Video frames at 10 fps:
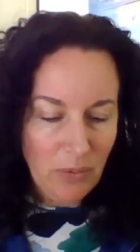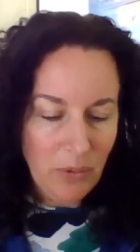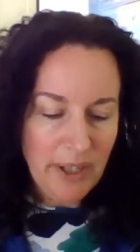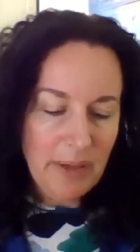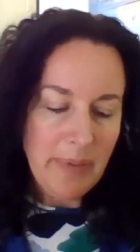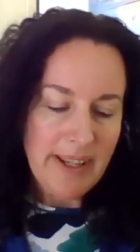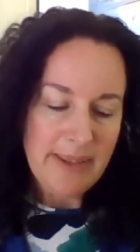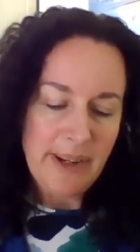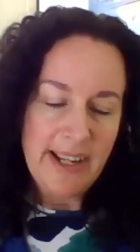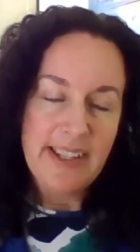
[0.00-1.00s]
what are the
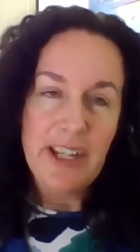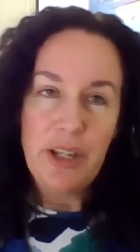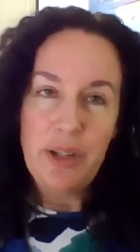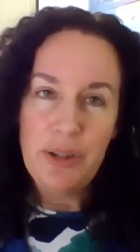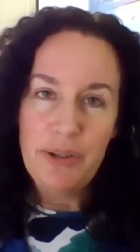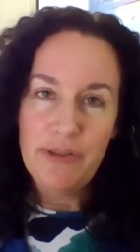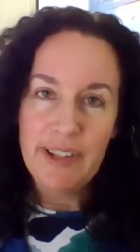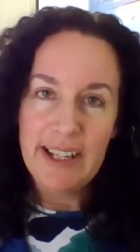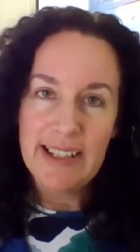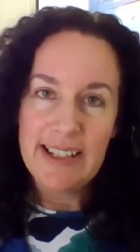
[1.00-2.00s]
best ways that you
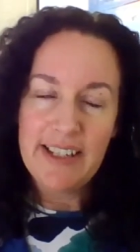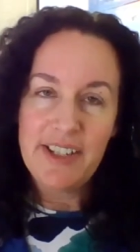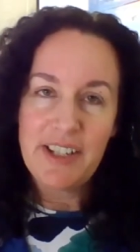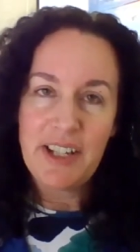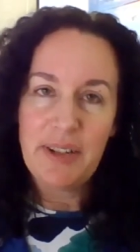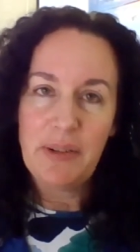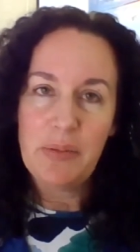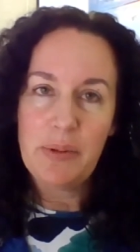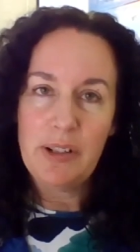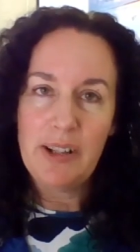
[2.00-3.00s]
found, Liz, to
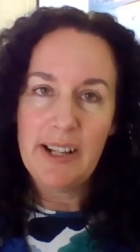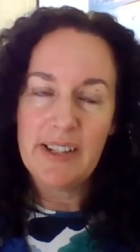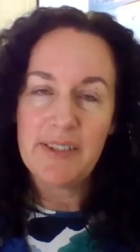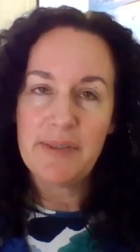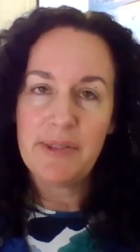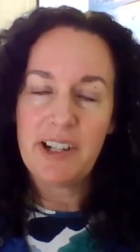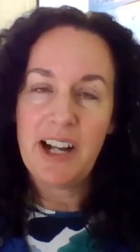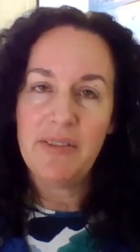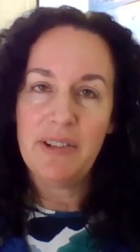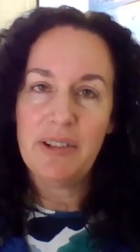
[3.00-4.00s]
help clients
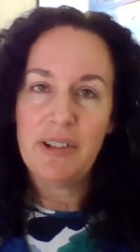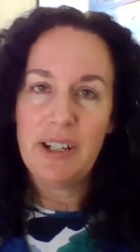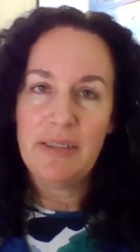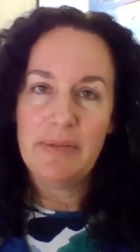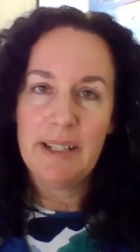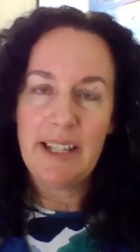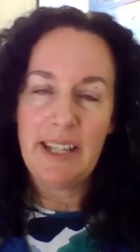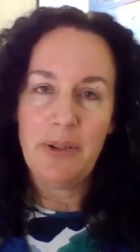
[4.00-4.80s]
recover um, and